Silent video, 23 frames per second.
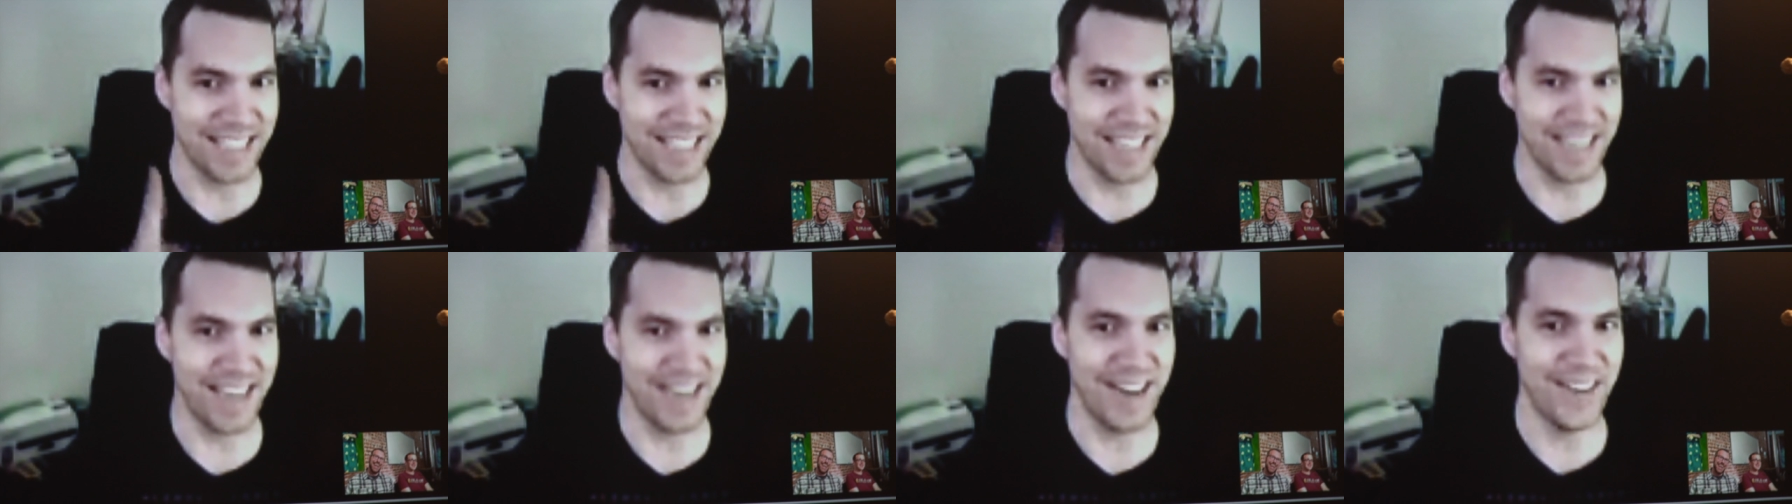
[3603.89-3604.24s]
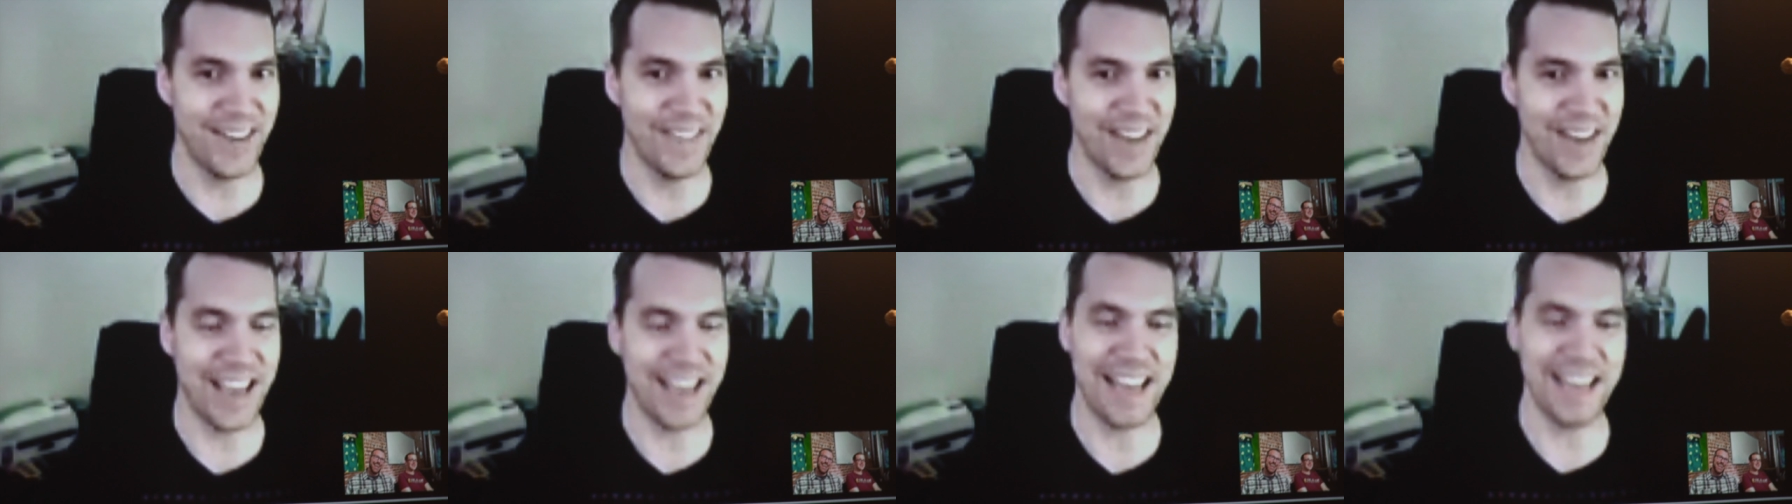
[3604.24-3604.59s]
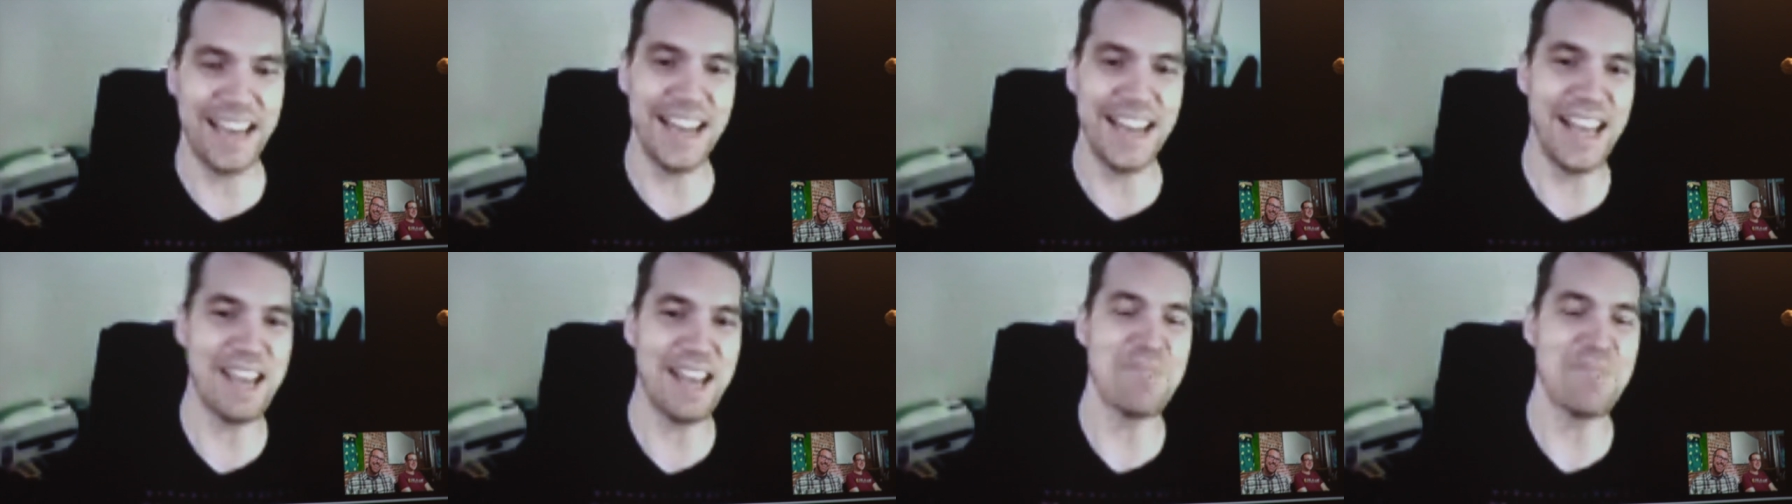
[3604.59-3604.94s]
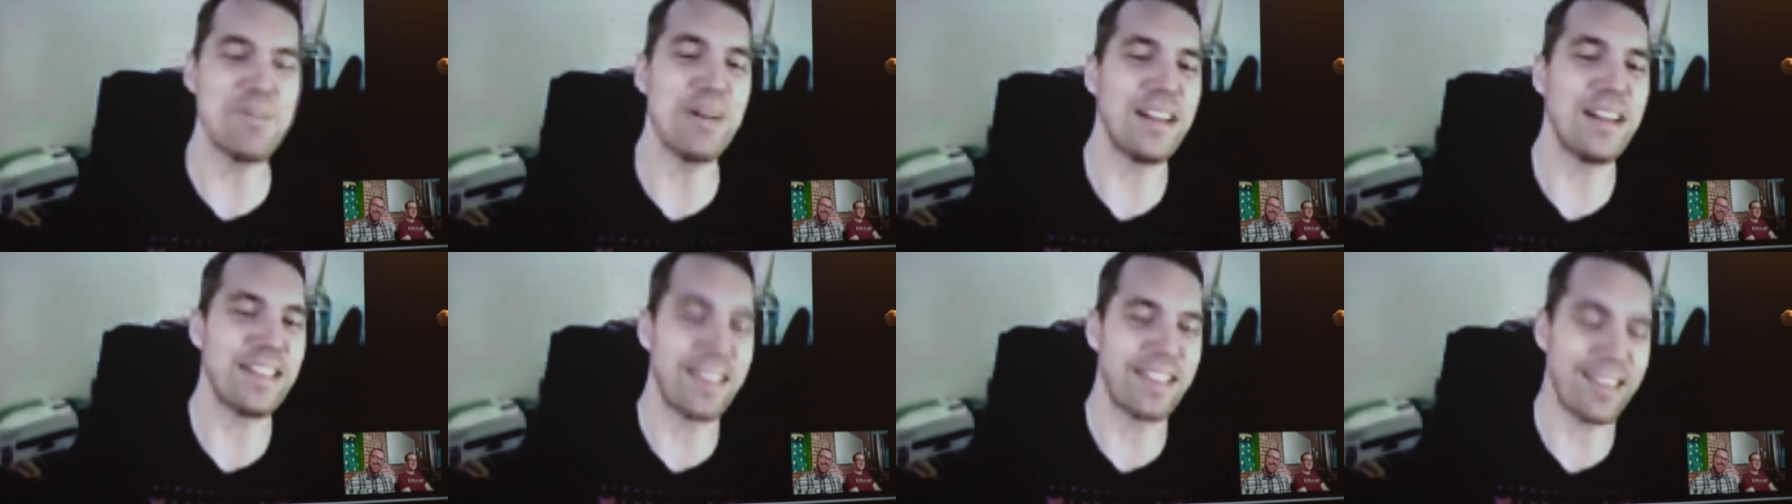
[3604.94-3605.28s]
you know. And
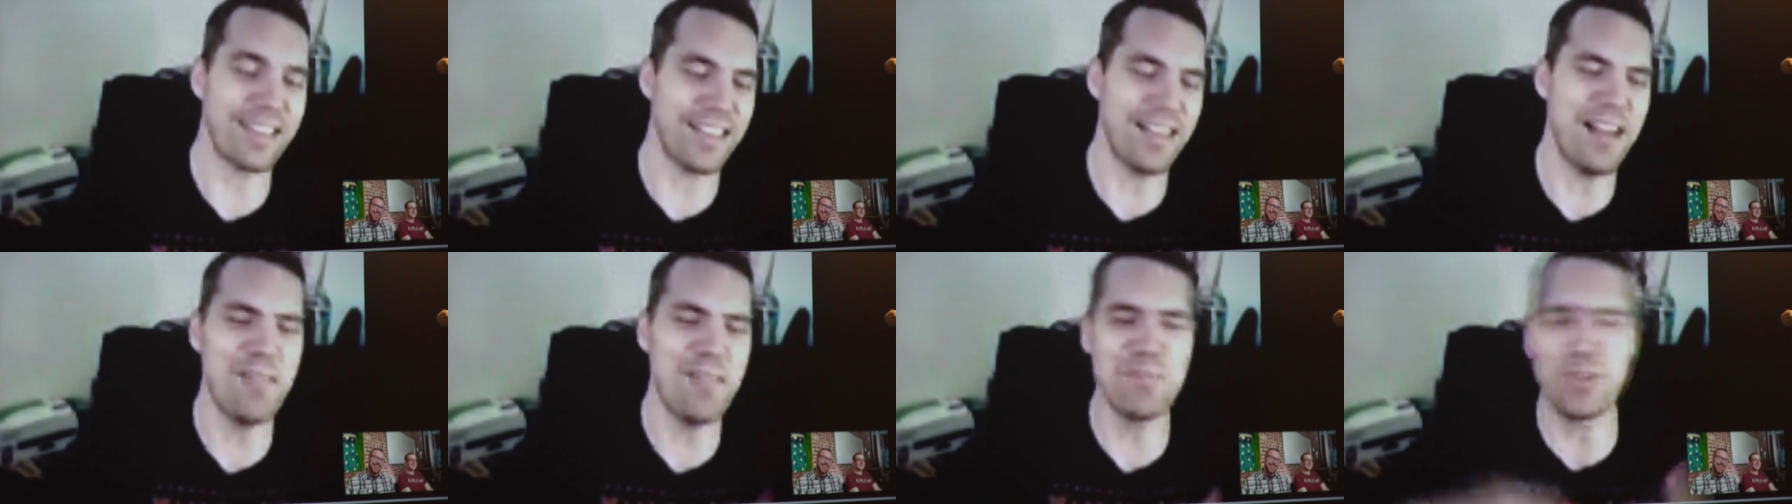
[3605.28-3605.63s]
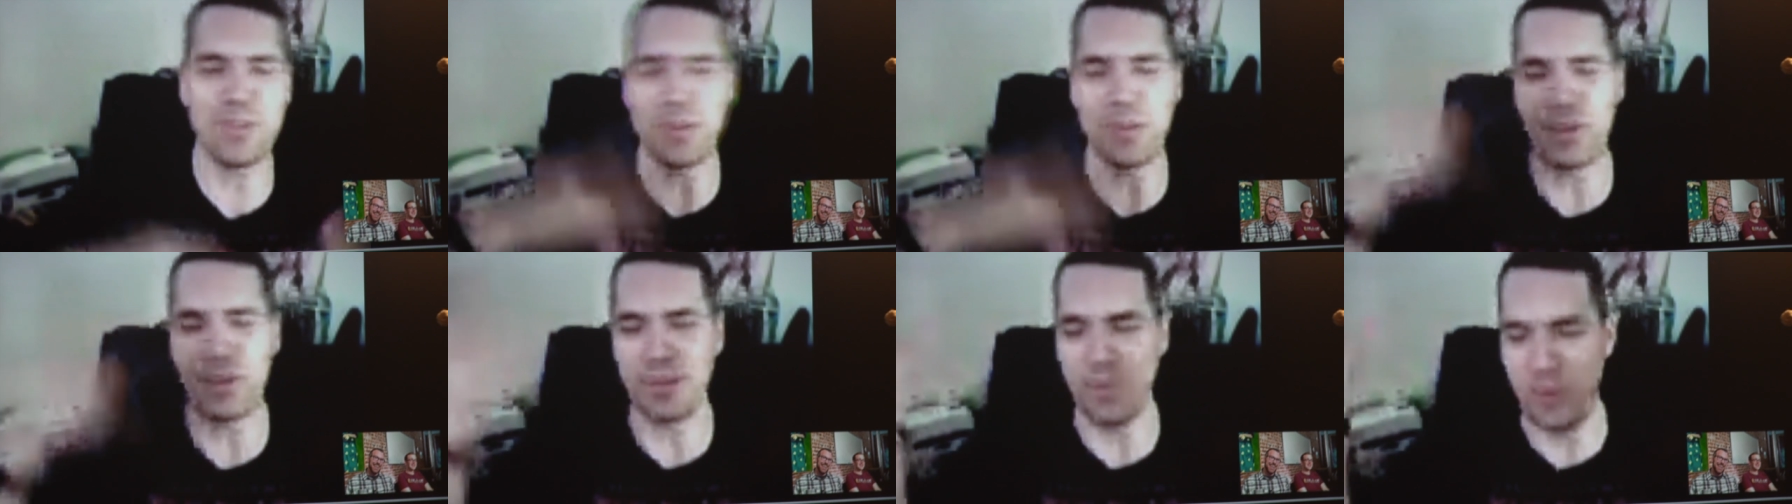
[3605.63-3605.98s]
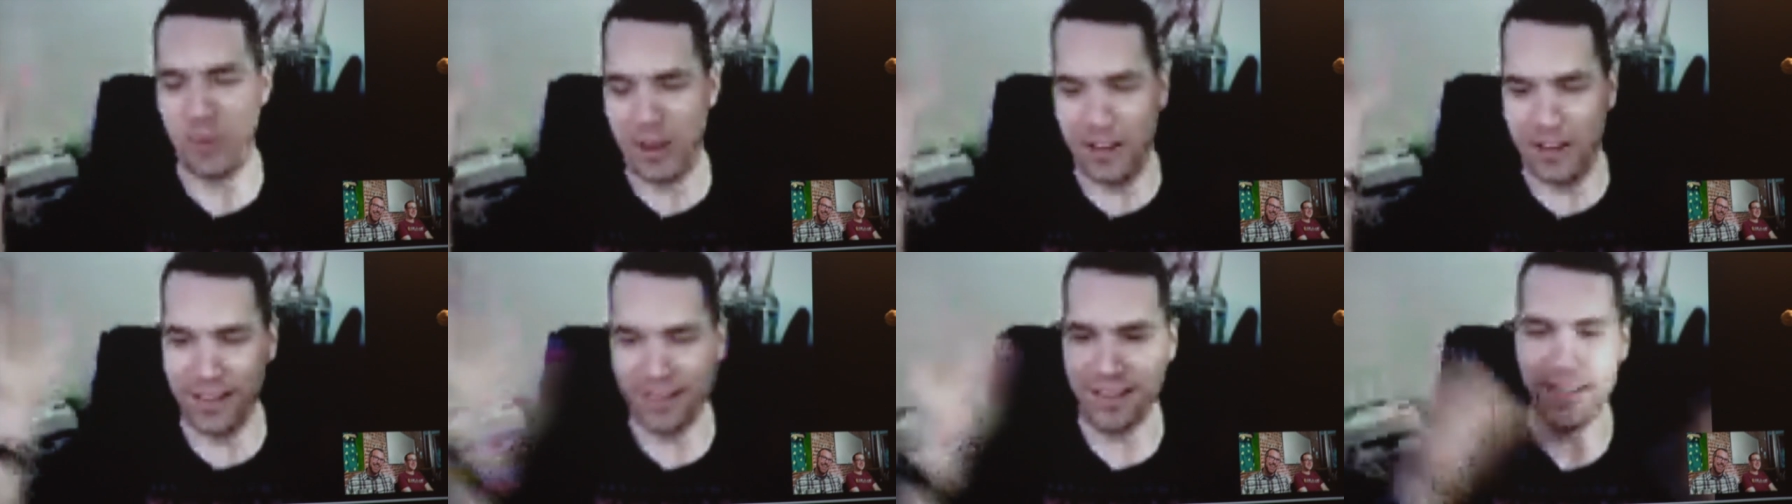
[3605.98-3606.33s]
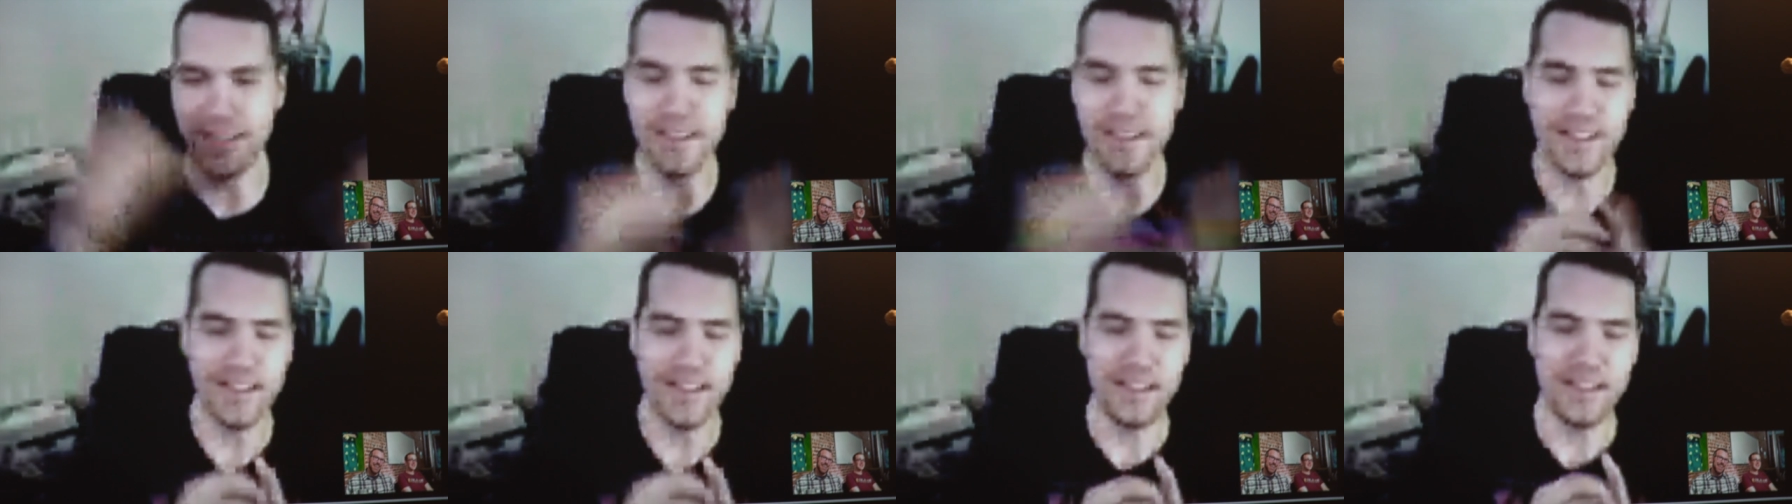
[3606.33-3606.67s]
but it's some sort of
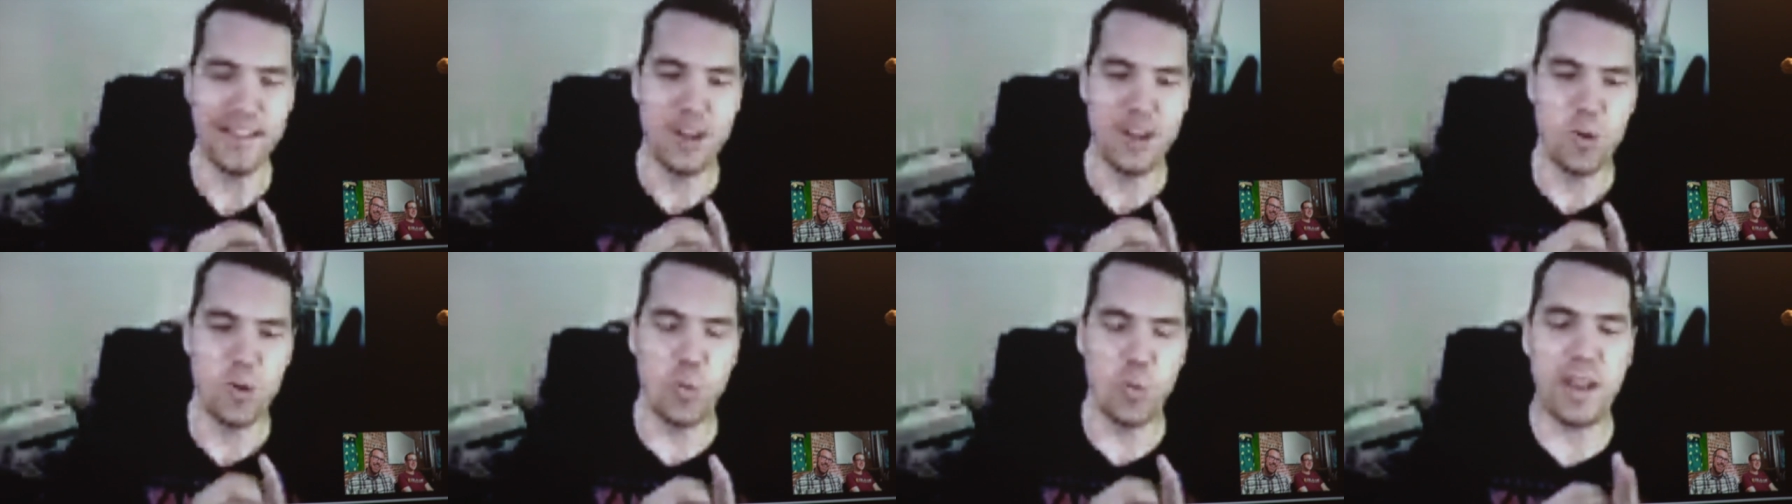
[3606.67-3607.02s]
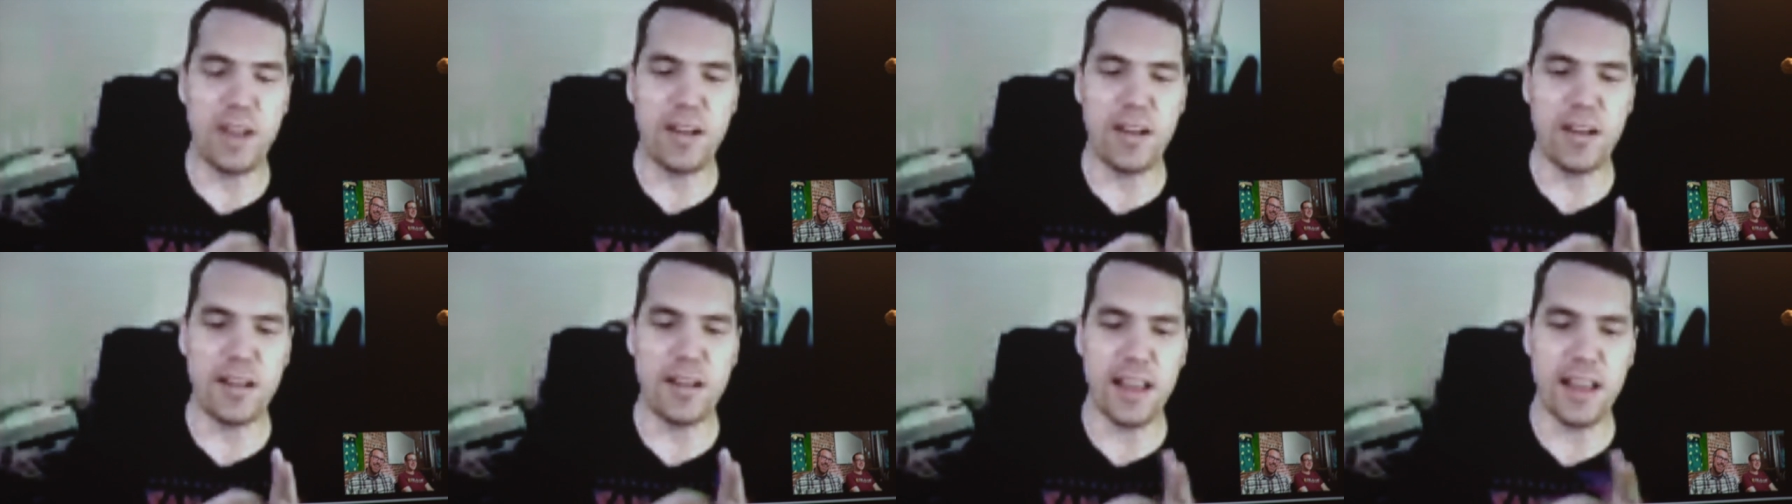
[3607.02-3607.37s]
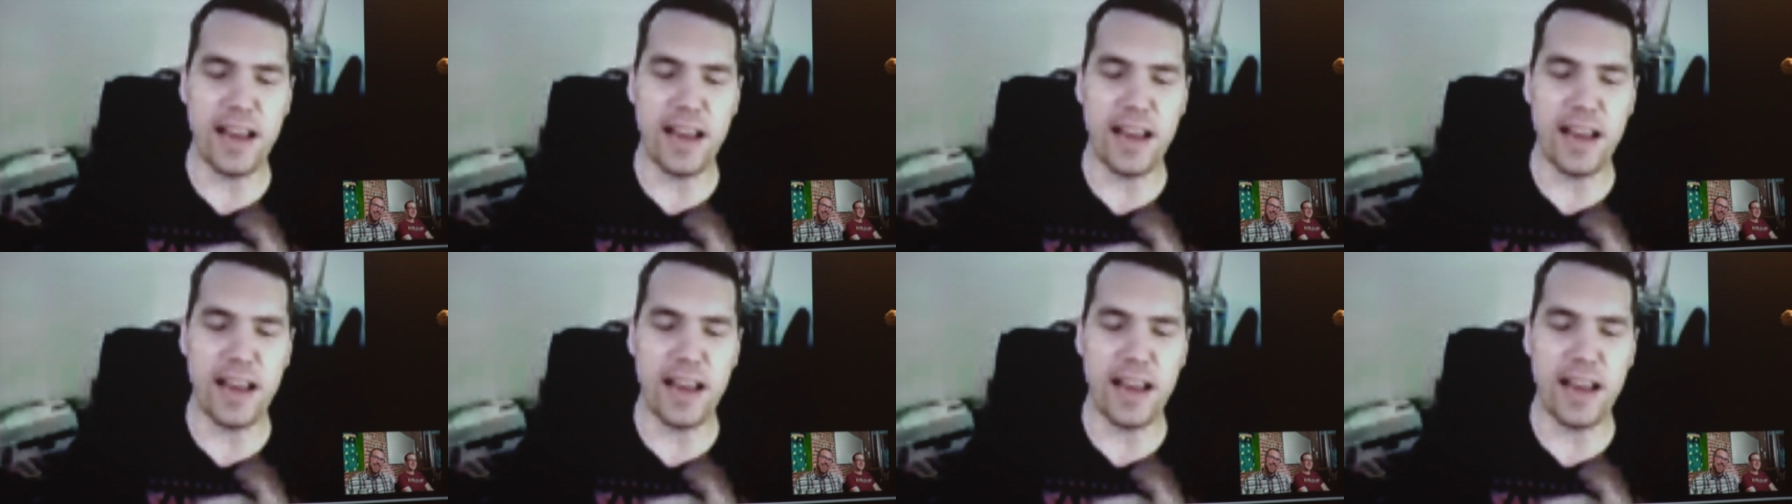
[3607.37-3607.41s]
weird, weird.